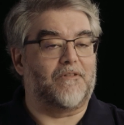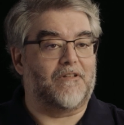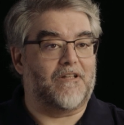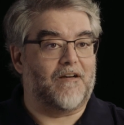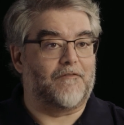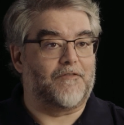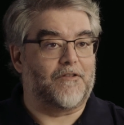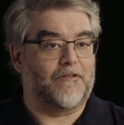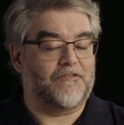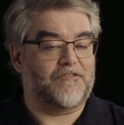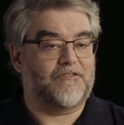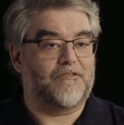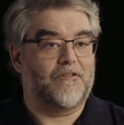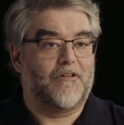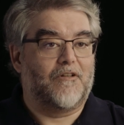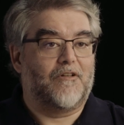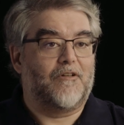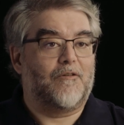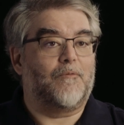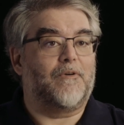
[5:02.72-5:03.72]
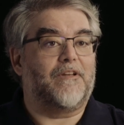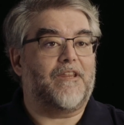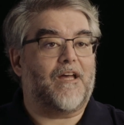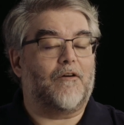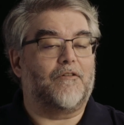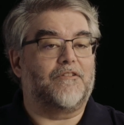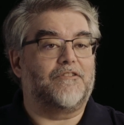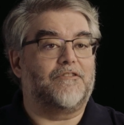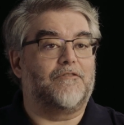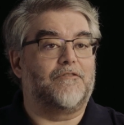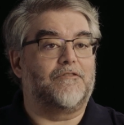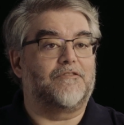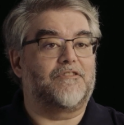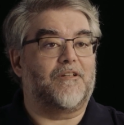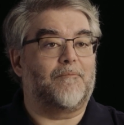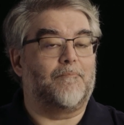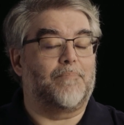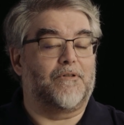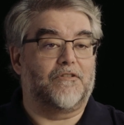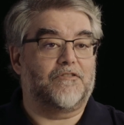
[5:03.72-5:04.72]
levels without
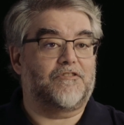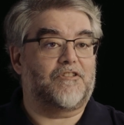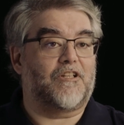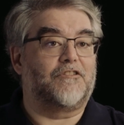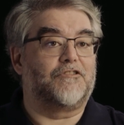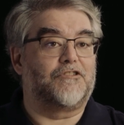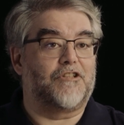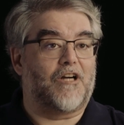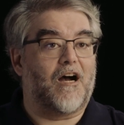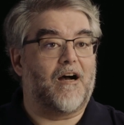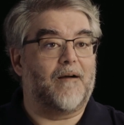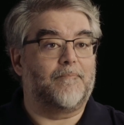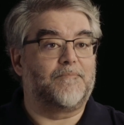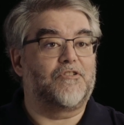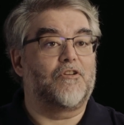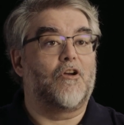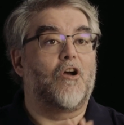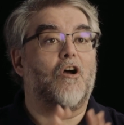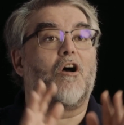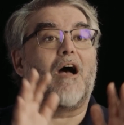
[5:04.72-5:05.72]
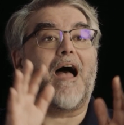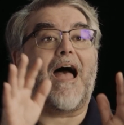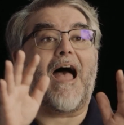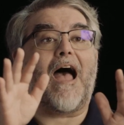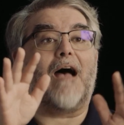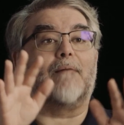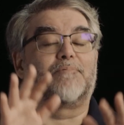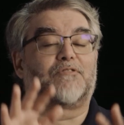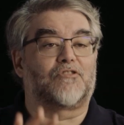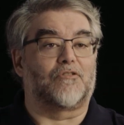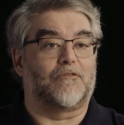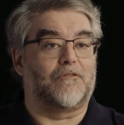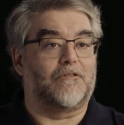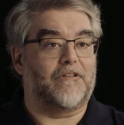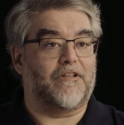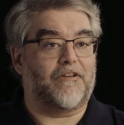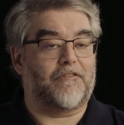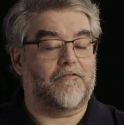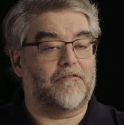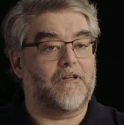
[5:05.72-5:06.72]
using Burst and Jobs
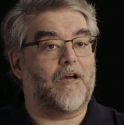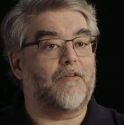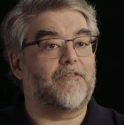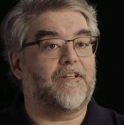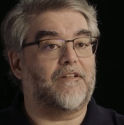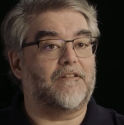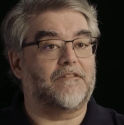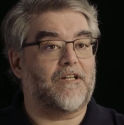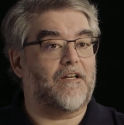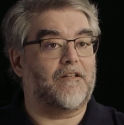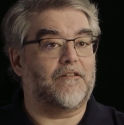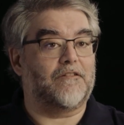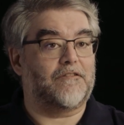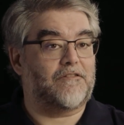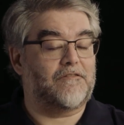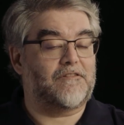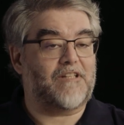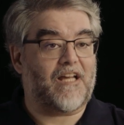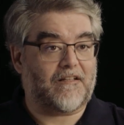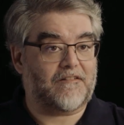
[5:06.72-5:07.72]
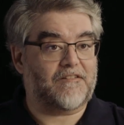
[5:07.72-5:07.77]
absolutely throughout the entire tech